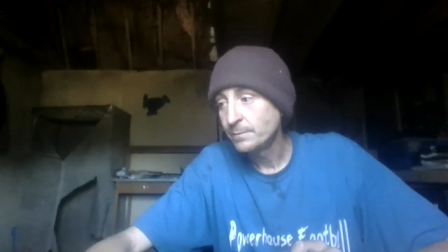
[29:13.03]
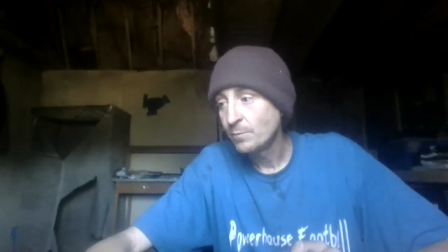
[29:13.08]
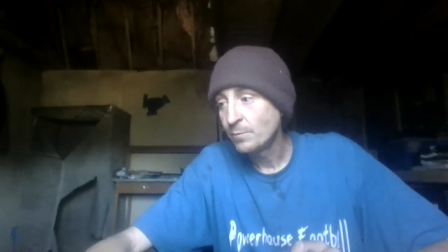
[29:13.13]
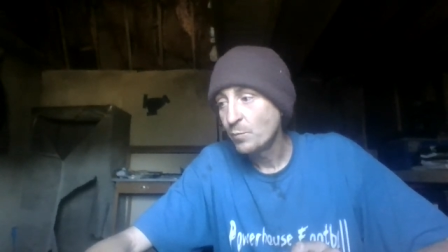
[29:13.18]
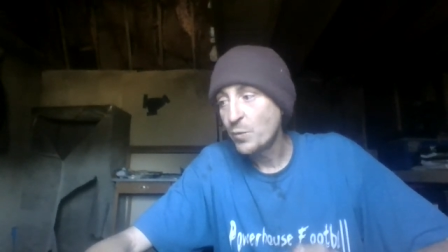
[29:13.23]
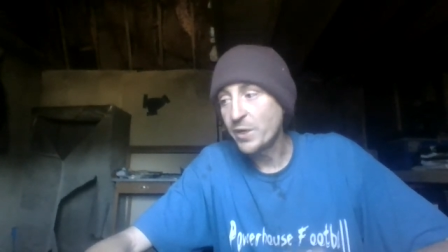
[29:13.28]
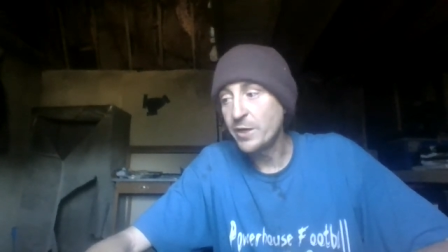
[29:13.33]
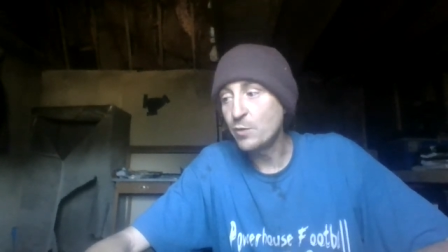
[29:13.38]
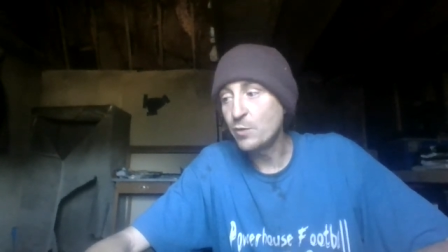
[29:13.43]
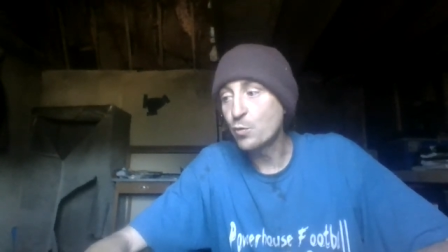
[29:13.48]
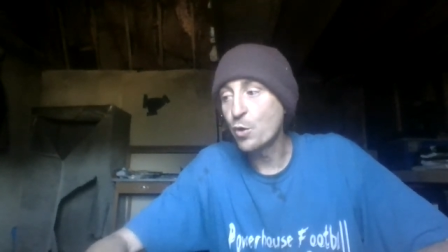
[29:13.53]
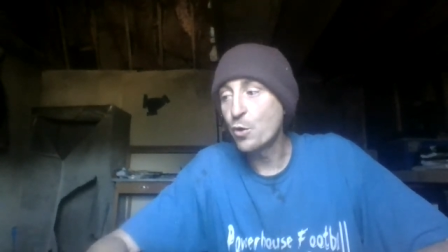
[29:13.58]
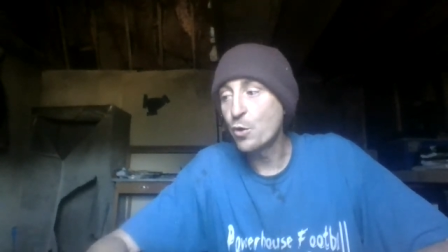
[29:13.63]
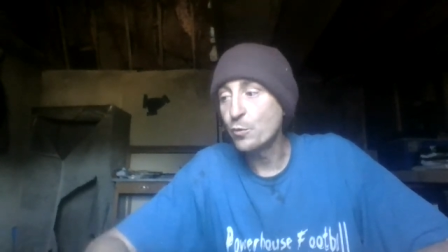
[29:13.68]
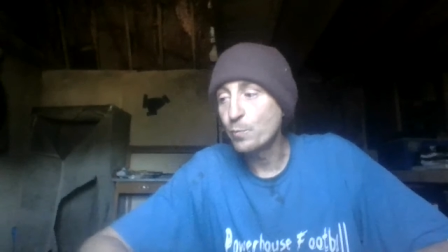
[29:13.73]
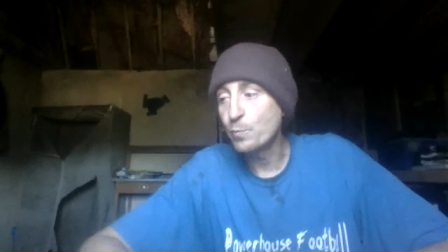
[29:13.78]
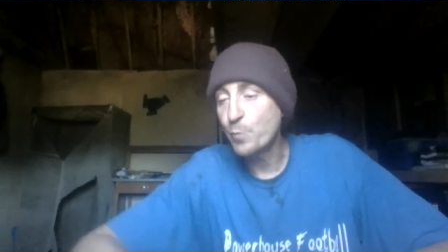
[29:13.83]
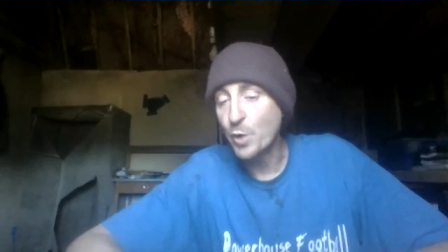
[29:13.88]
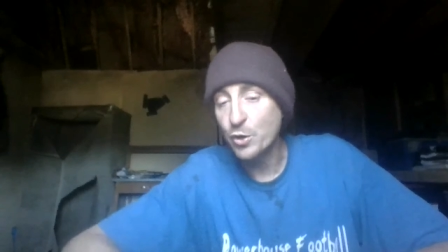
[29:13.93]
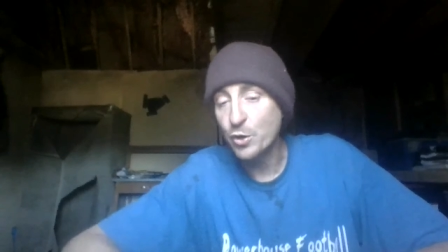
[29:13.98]
But he
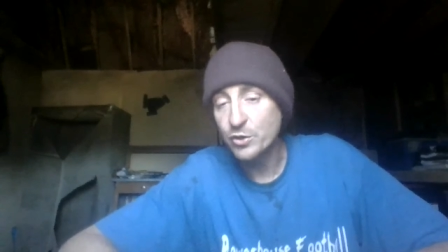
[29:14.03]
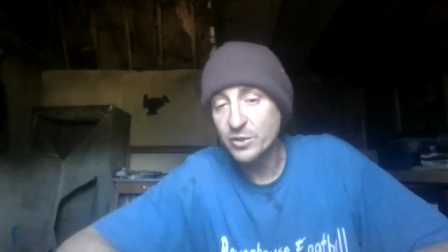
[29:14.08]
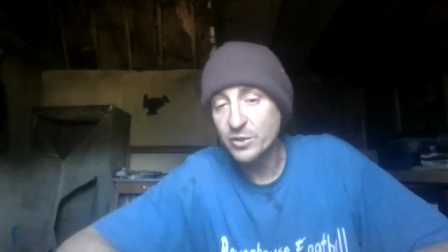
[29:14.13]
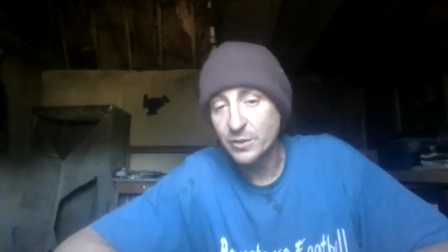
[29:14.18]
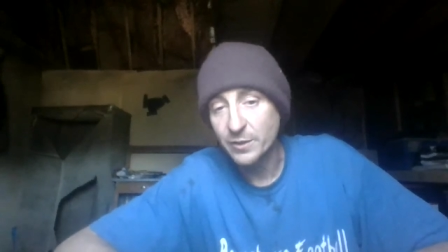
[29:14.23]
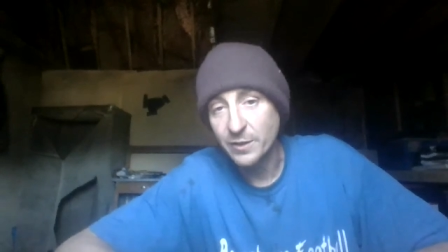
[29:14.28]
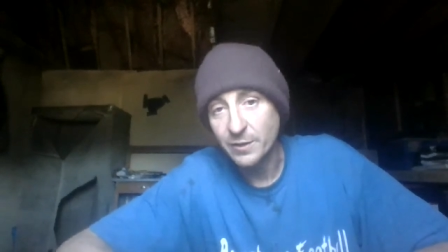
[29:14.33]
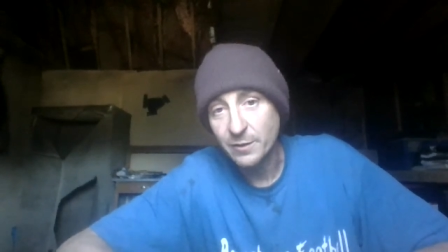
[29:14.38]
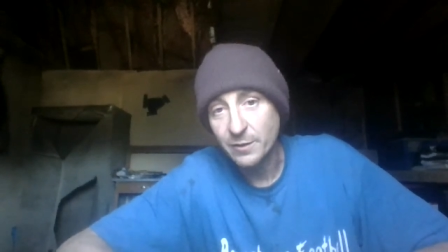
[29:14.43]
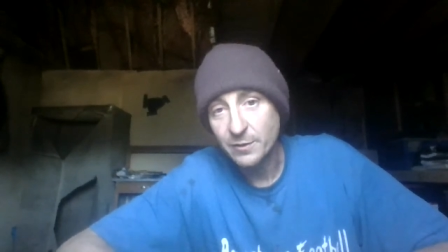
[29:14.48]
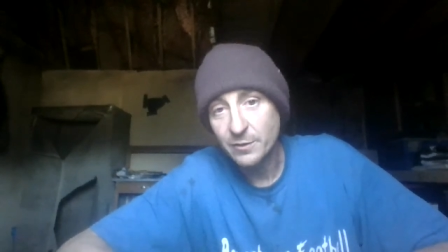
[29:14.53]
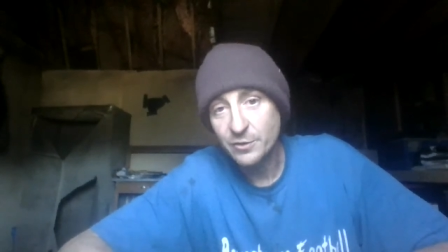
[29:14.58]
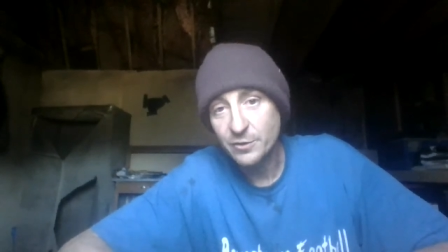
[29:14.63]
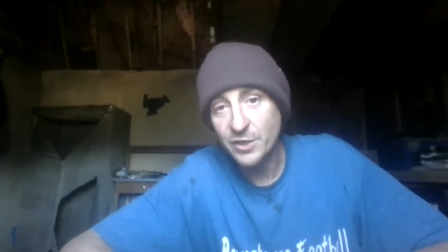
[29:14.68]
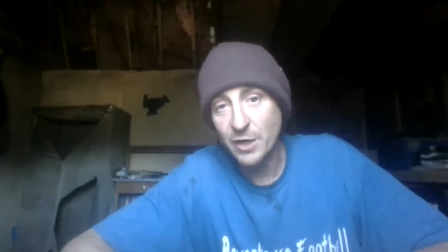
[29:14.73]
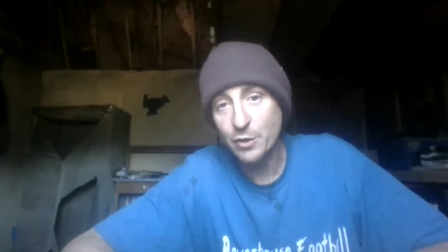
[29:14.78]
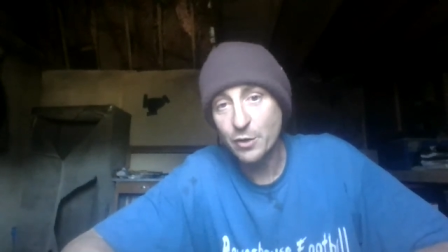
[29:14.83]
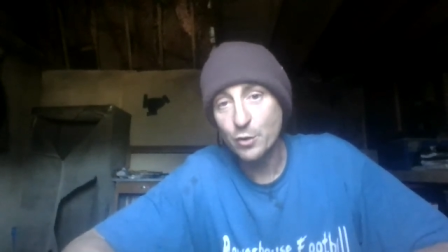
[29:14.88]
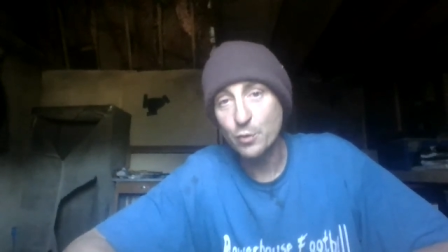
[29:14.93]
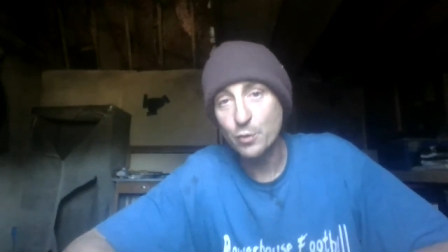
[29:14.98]
wrote personally.
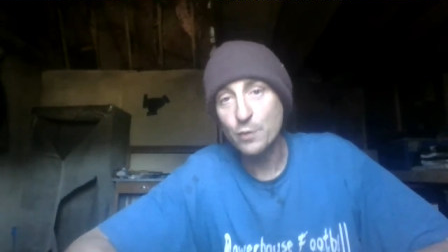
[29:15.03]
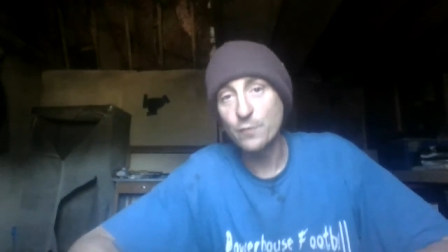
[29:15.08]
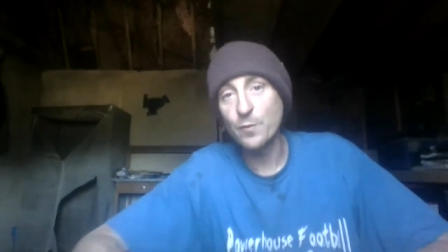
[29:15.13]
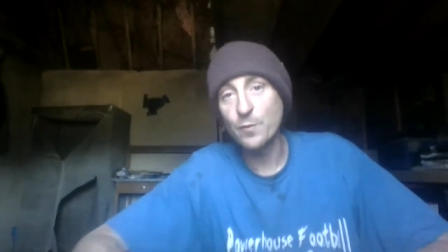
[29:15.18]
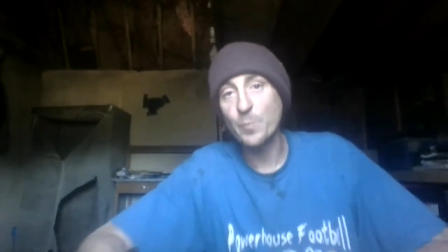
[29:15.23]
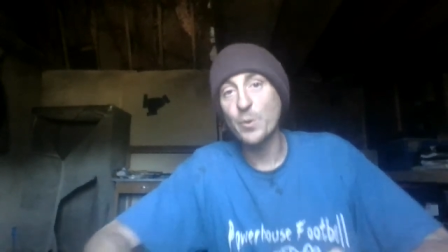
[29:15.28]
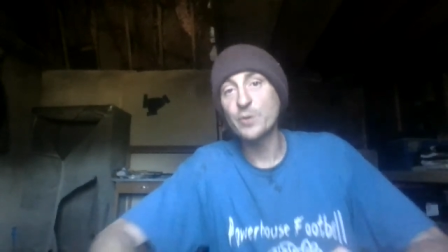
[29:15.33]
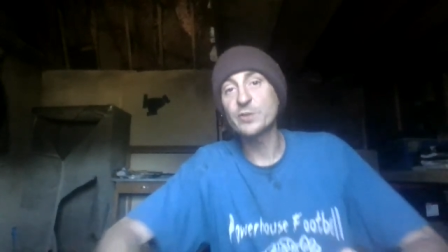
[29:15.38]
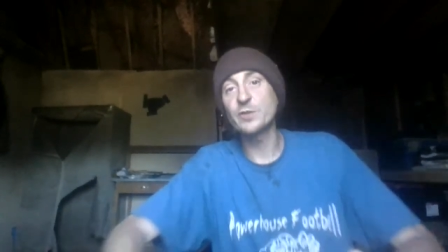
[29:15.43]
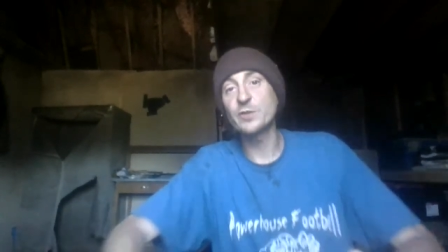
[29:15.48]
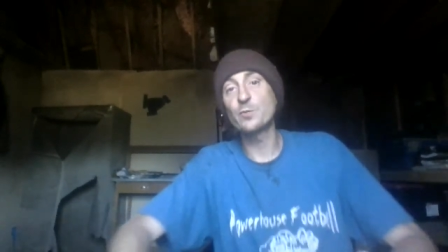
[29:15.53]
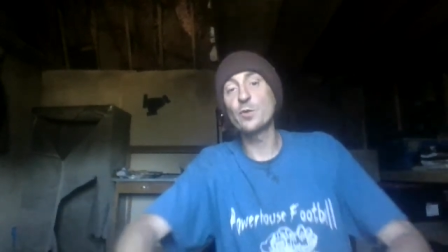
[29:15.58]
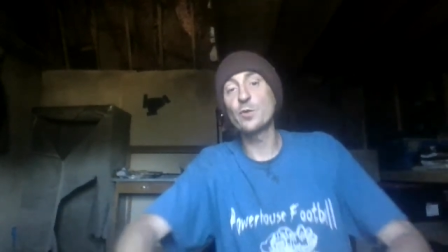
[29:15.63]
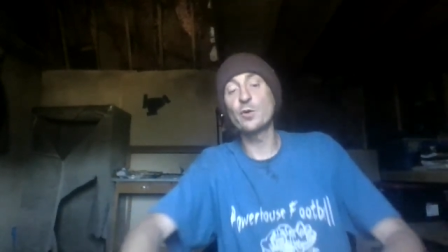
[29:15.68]
J. Edgar Hoover personally